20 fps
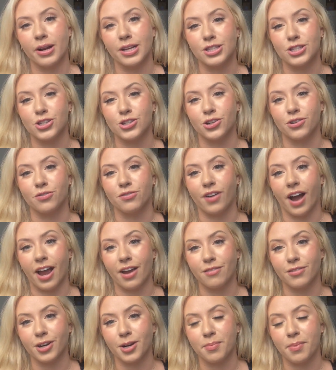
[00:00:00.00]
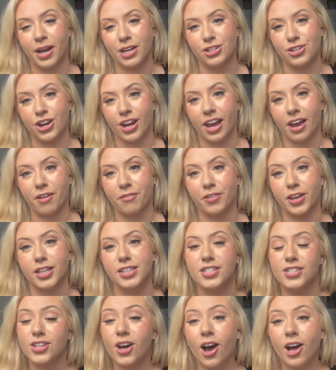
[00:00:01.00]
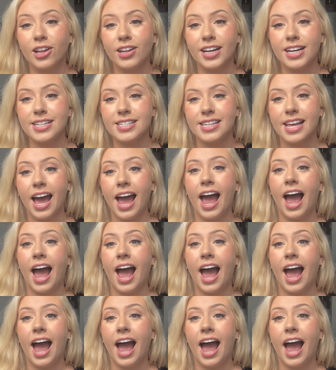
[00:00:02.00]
It's Survivor by J.F. Gonzalez.